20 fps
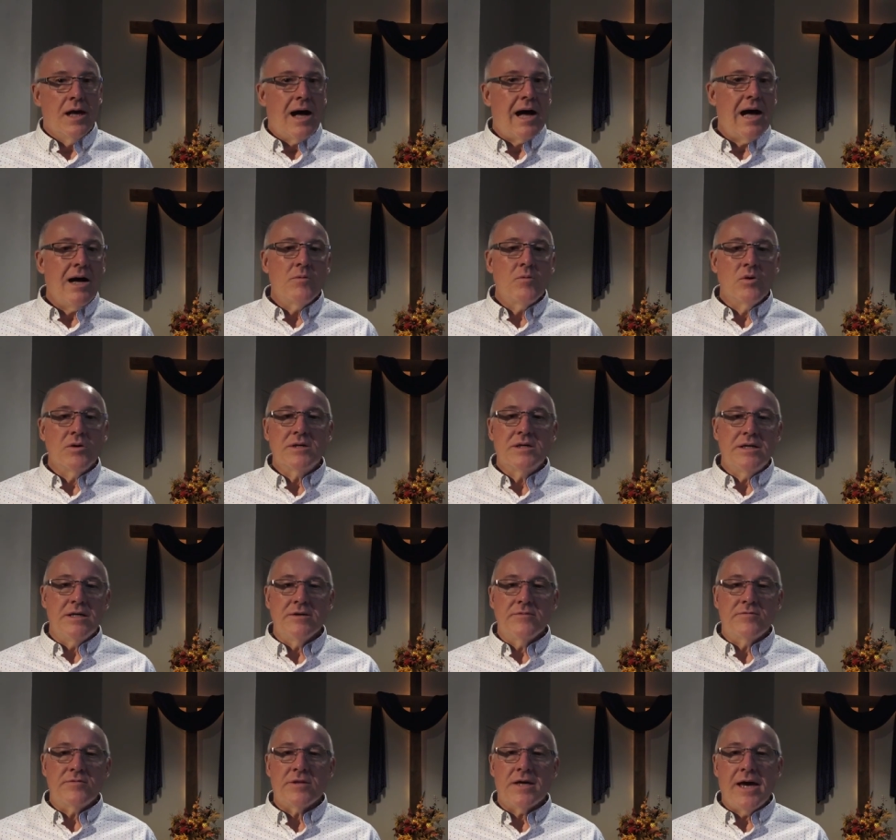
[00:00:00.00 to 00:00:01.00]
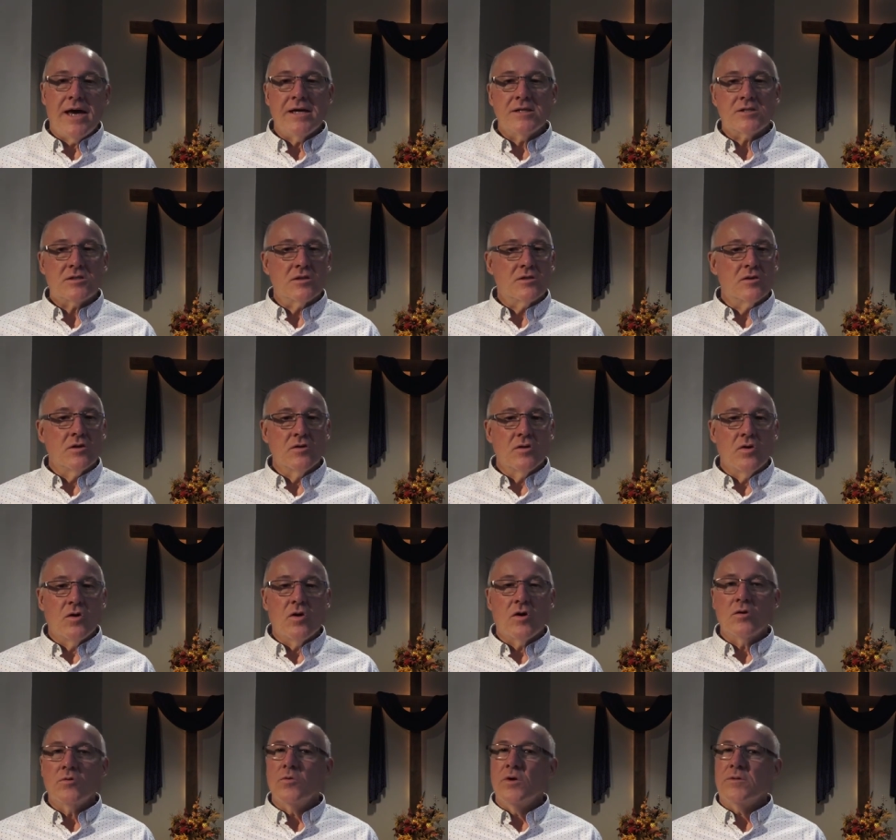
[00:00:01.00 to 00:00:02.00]
I will give thanks to the
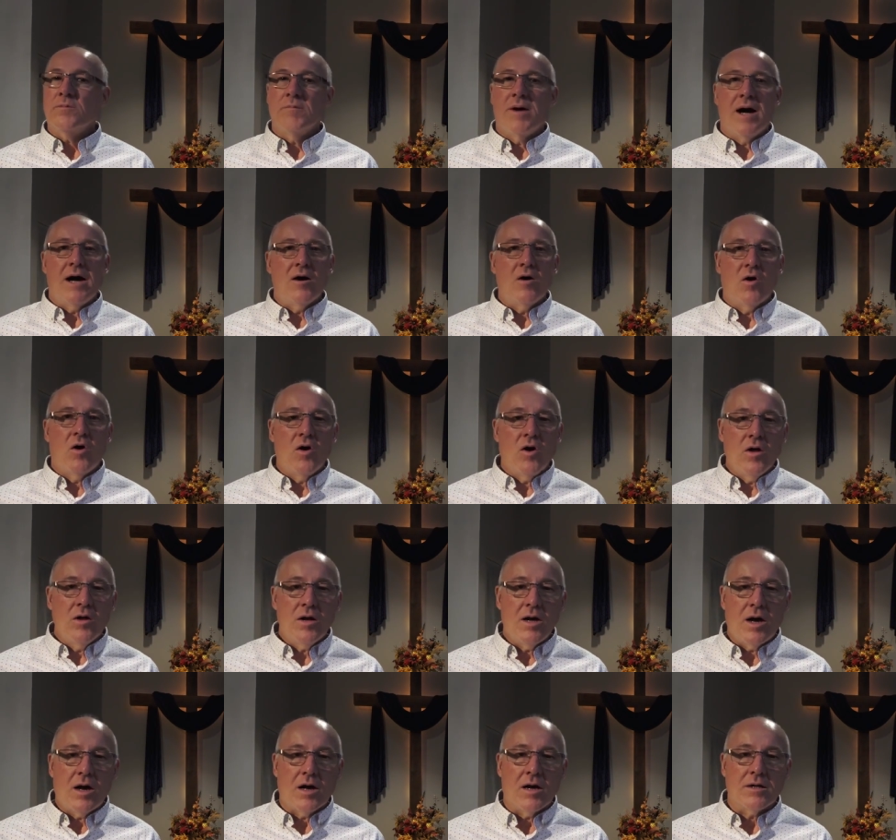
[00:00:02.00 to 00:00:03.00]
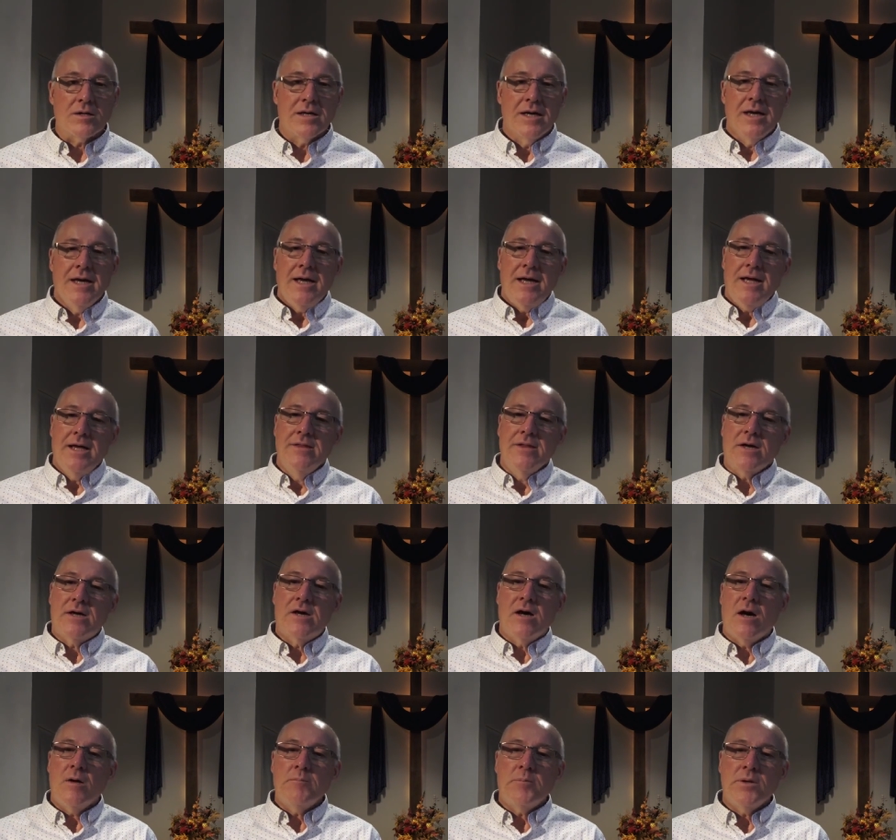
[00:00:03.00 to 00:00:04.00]
Lord with my whole heart in the
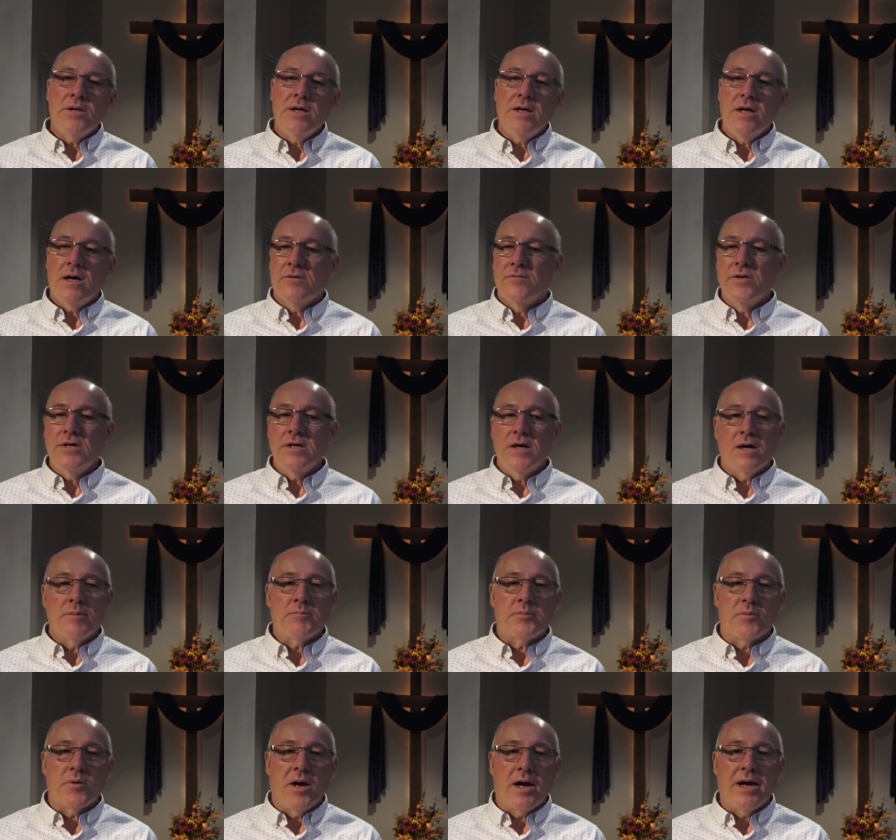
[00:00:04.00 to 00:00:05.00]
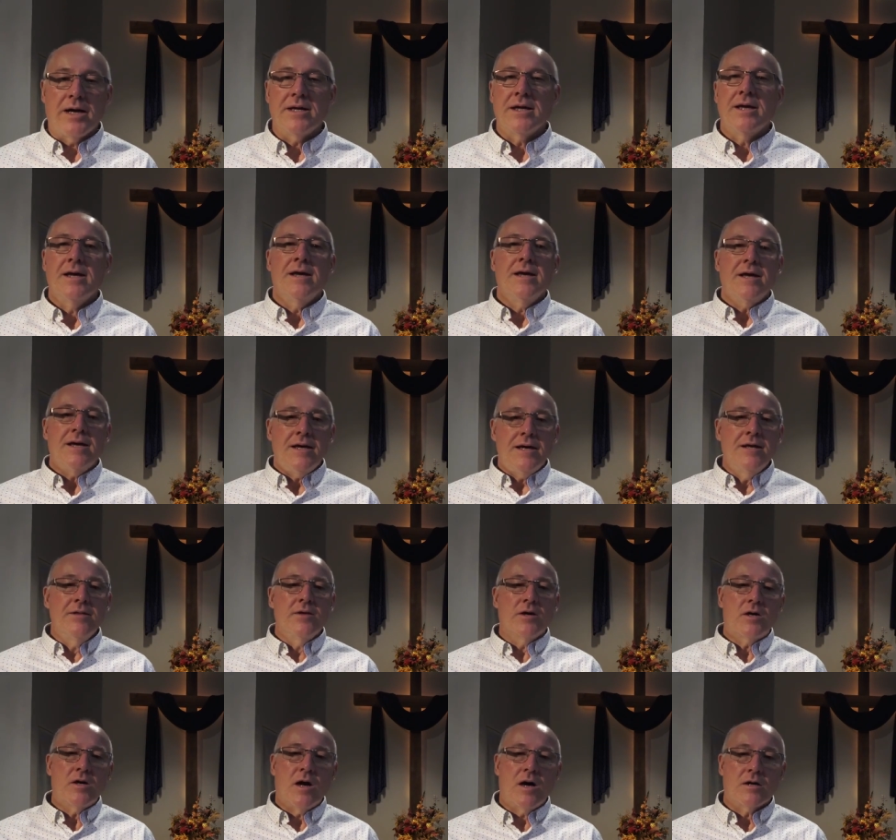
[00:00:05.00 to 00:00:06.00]
company of the upright in
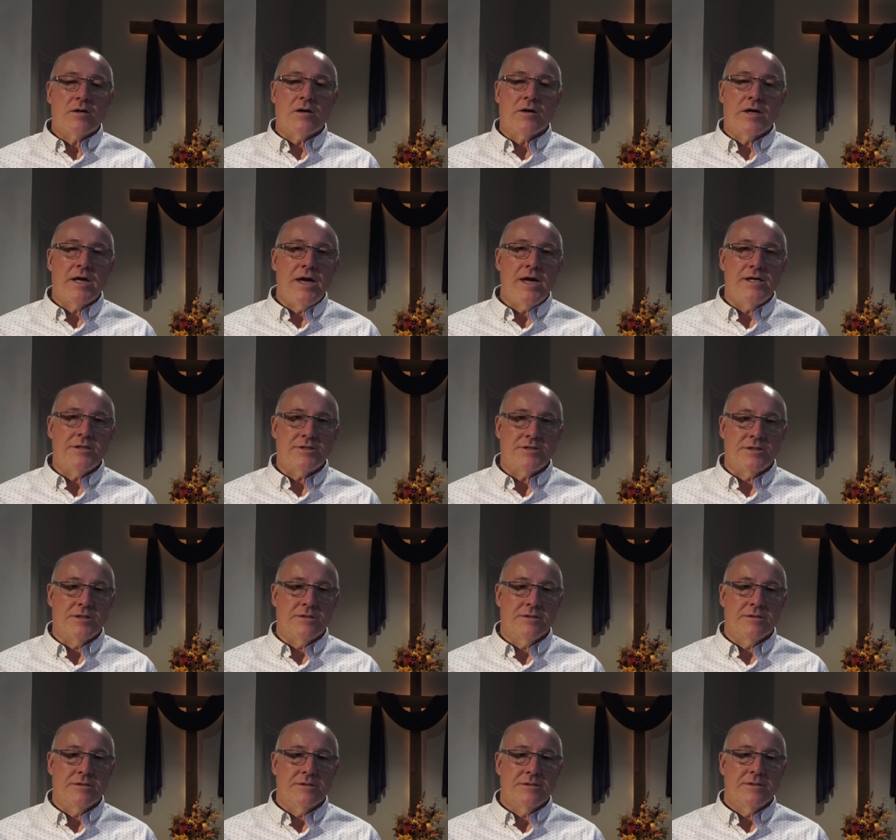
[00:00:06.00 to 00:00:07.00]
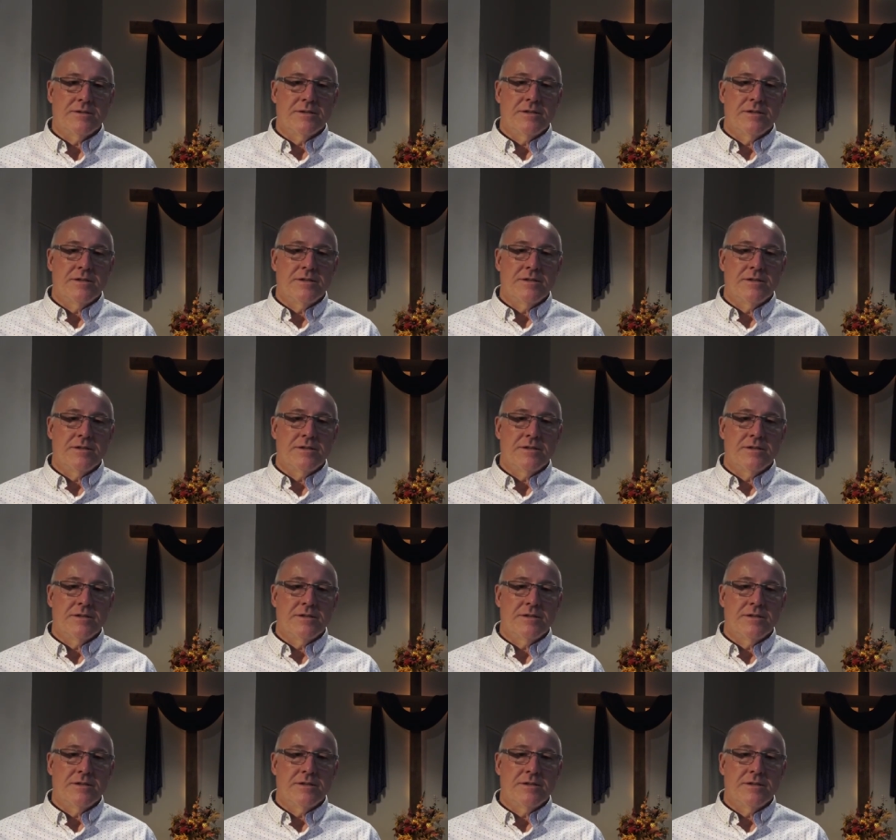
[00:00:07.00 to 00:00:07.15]
the congregation.